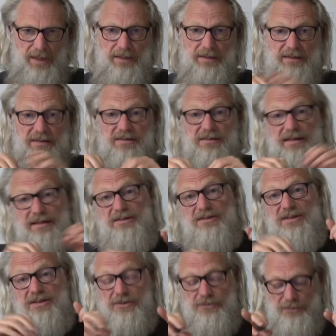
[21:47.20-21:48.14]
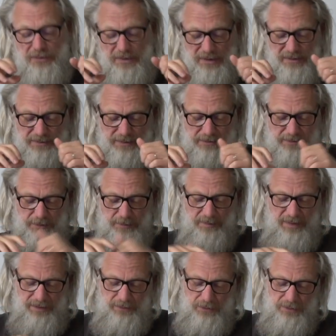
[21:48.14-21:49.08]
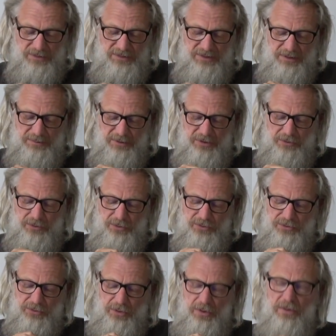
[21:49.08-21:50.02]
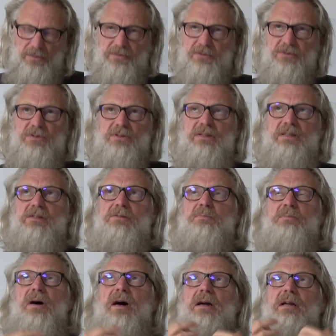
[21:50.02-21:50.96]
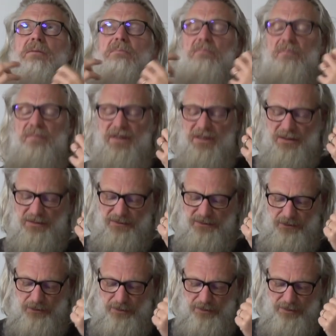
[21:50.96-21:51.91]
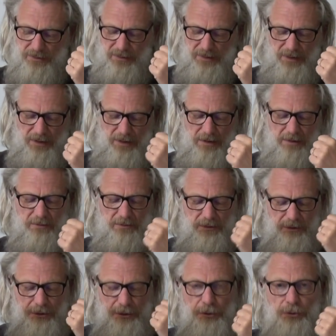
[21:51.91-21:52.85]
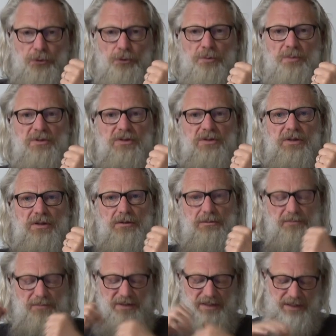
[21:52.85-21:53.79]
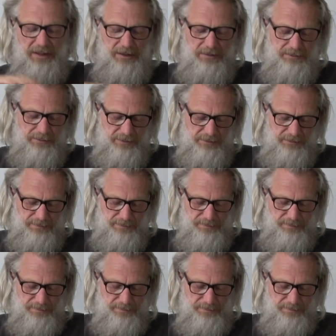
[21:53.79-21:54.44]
This is not just relevant for biology, but it also offers an inspiring metaphor for human behavior.